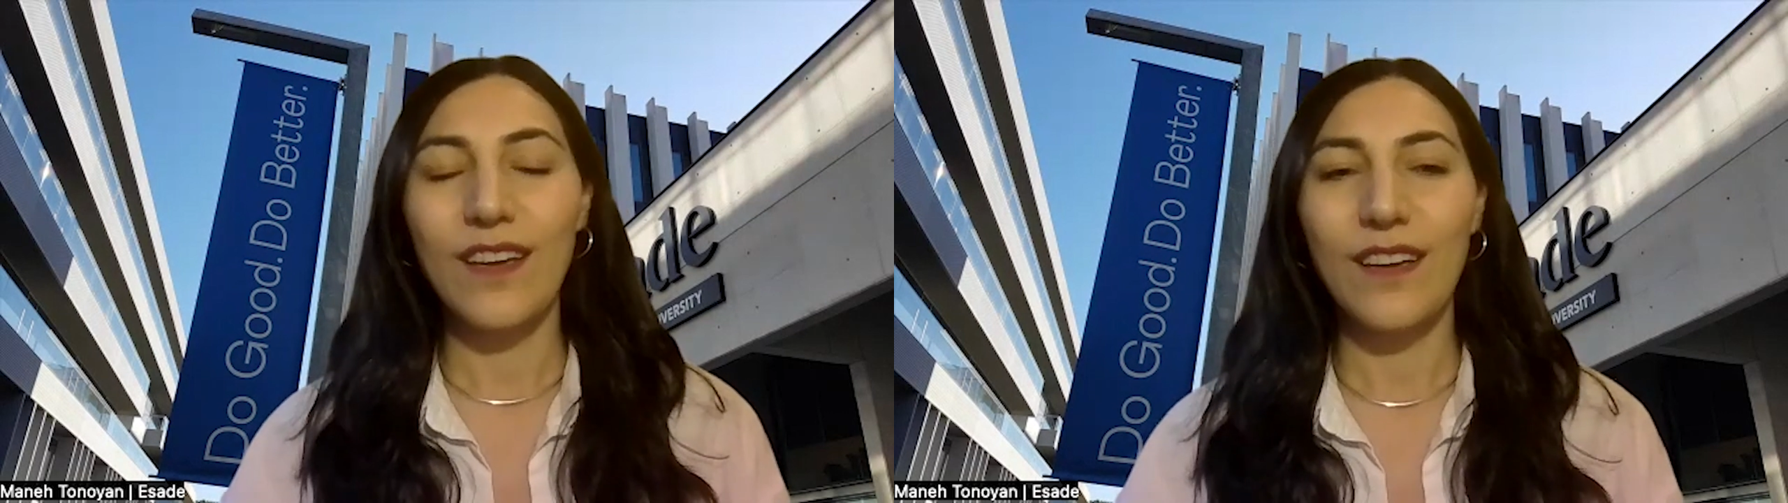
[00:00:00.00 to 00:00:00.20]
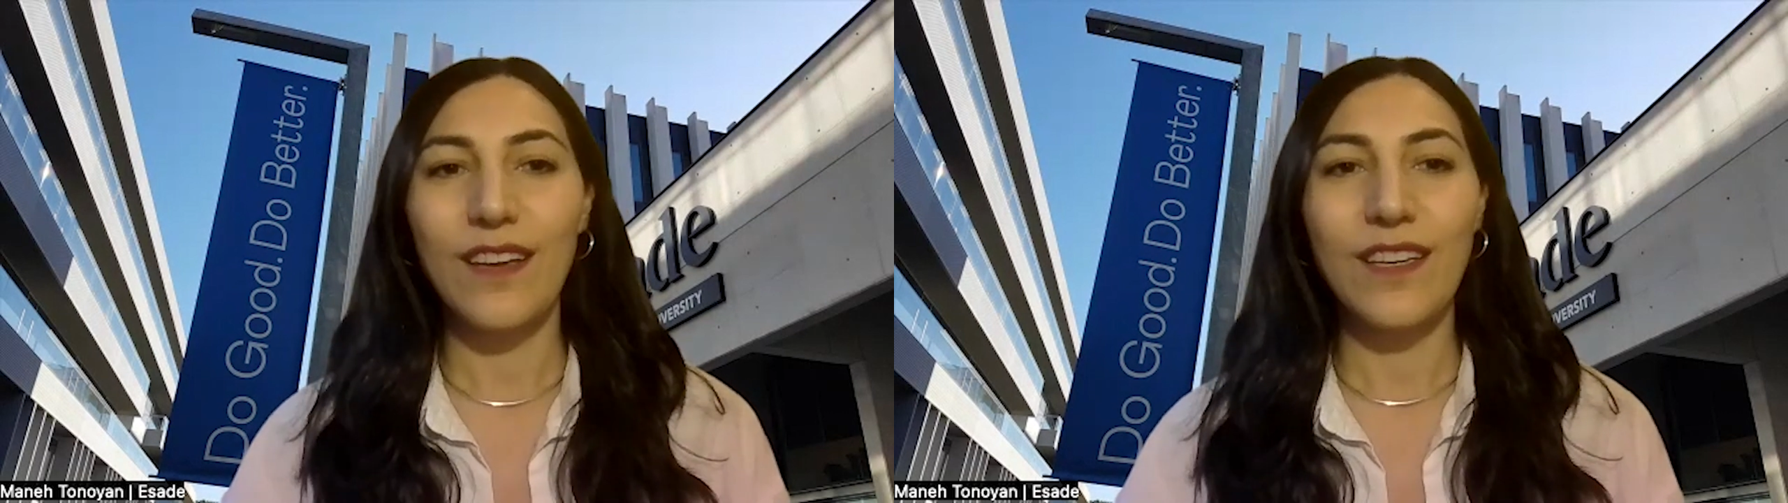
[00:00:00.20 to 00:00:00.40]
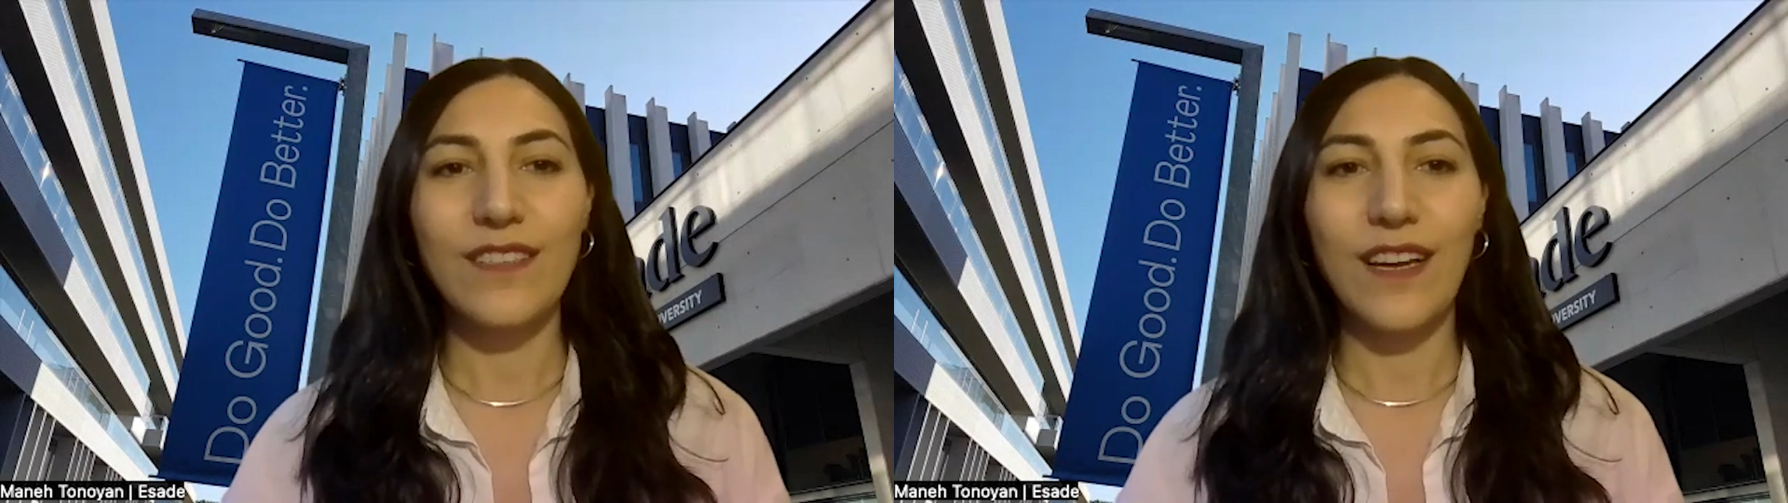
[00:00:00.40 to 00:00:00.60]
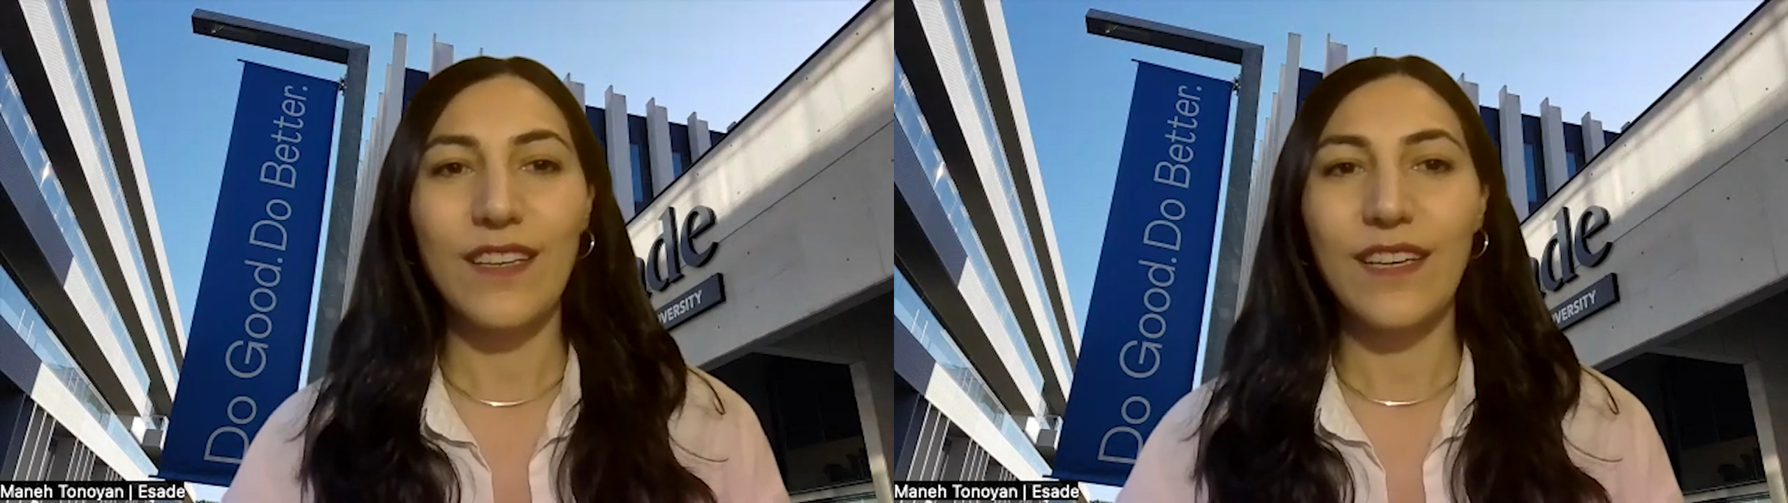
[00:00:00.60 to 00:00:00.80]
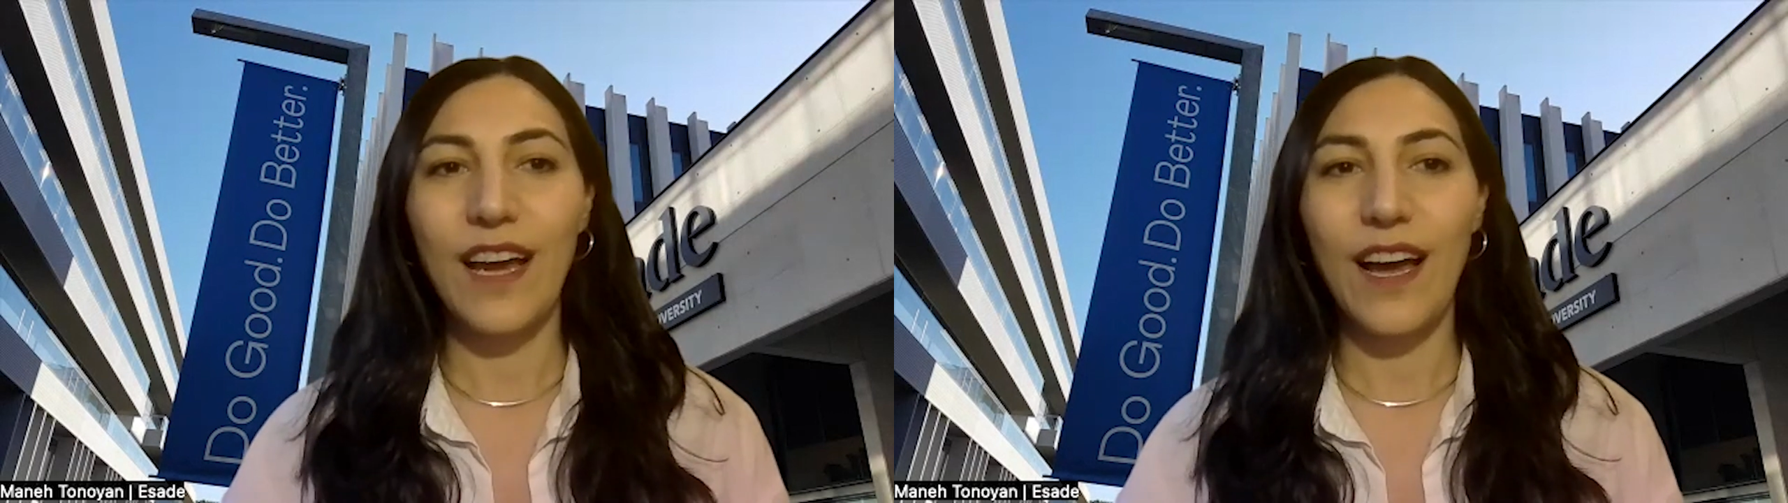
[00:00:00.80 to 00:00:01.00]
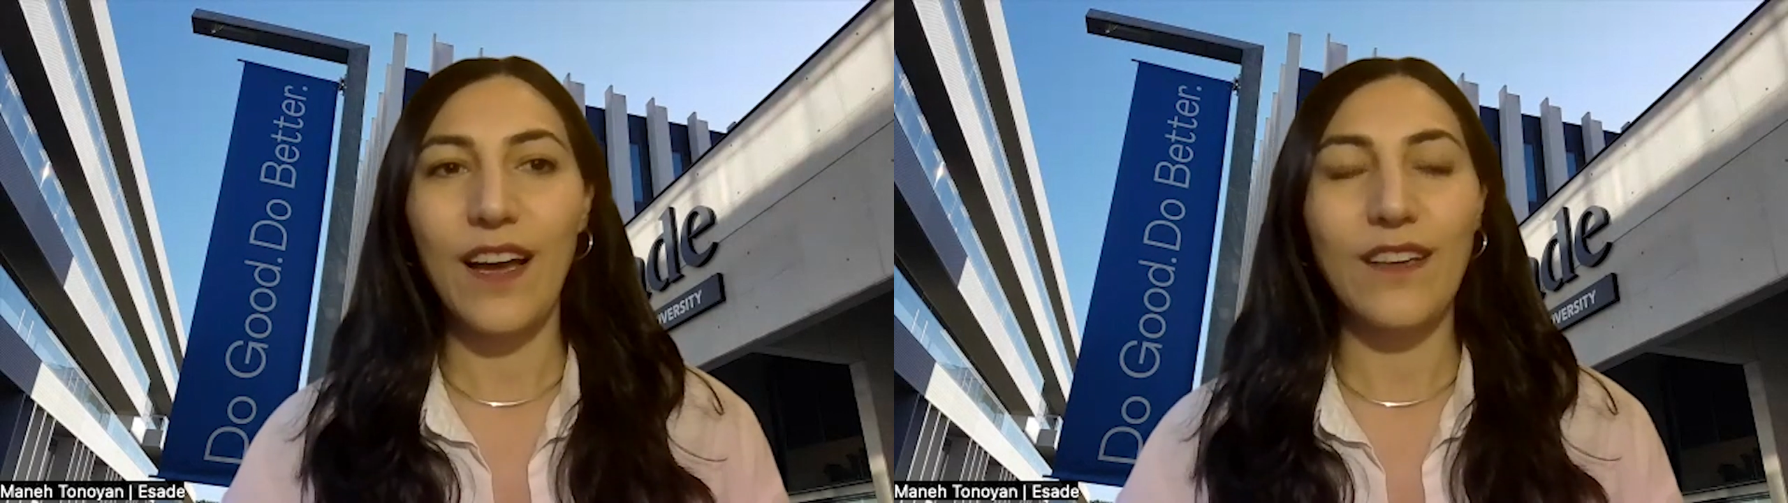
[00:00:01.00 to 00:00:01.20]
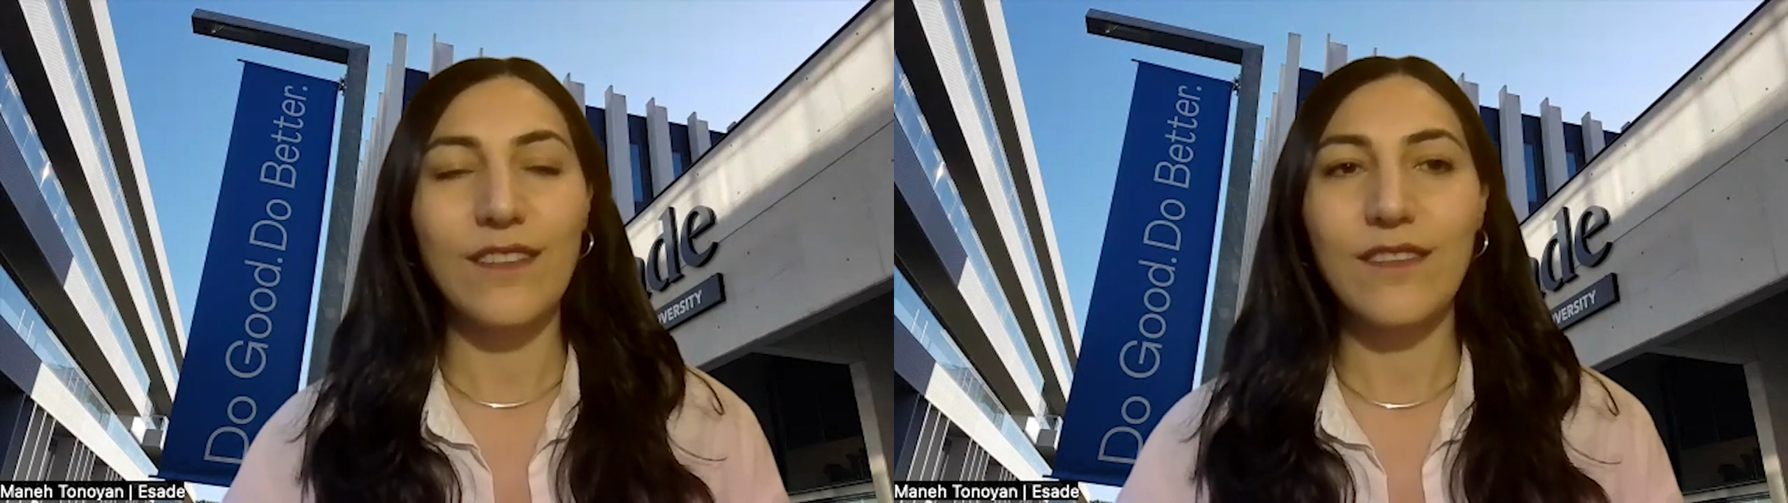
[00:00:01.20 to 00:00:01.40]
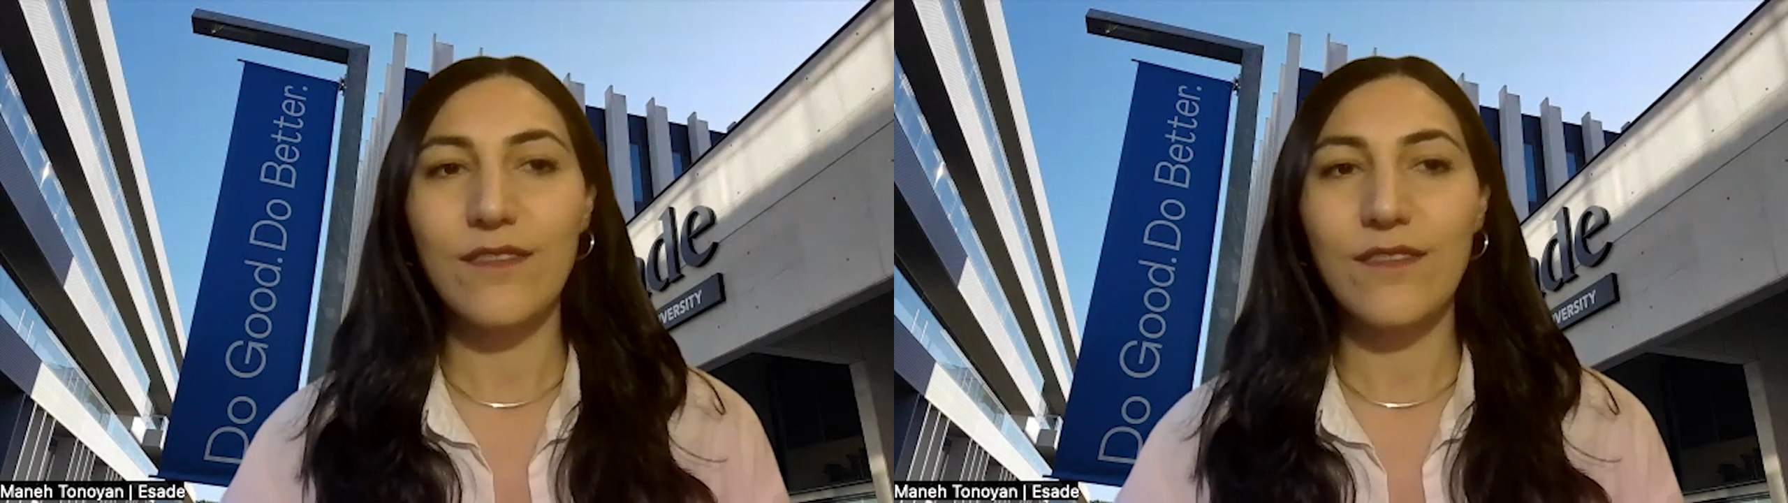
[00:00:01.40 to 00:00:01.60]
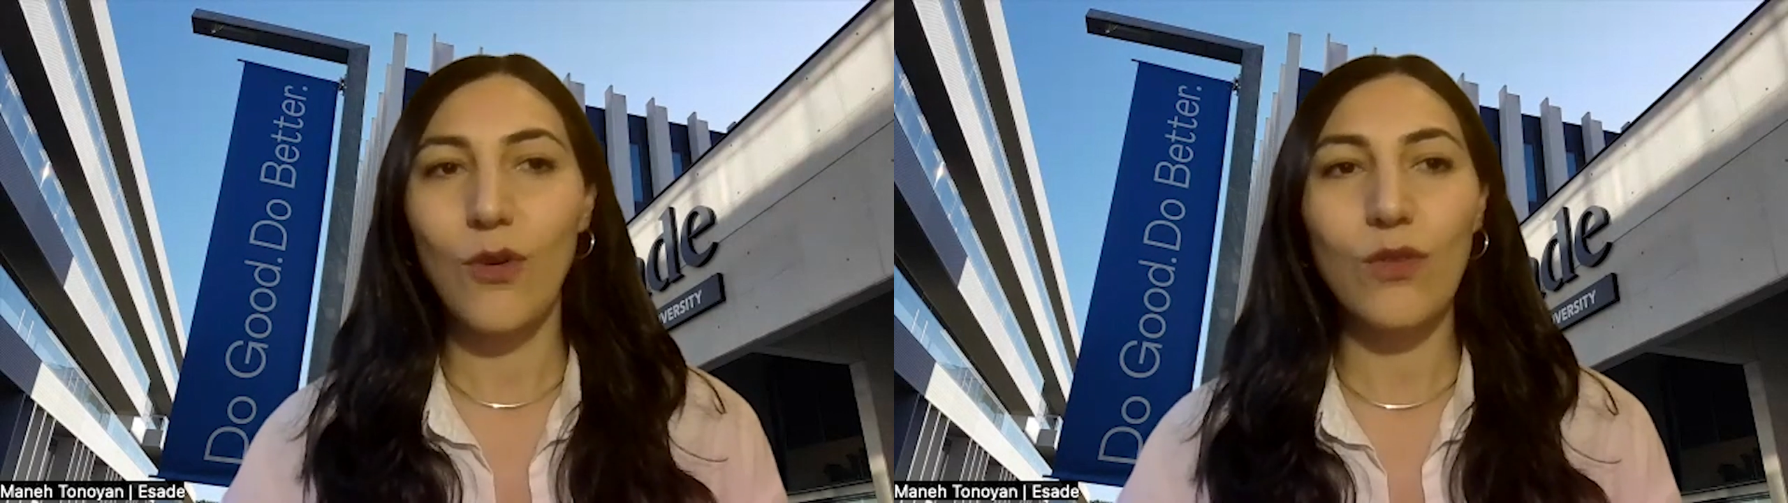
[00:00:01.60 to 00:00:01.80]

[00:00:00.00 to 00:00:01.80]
ESADE has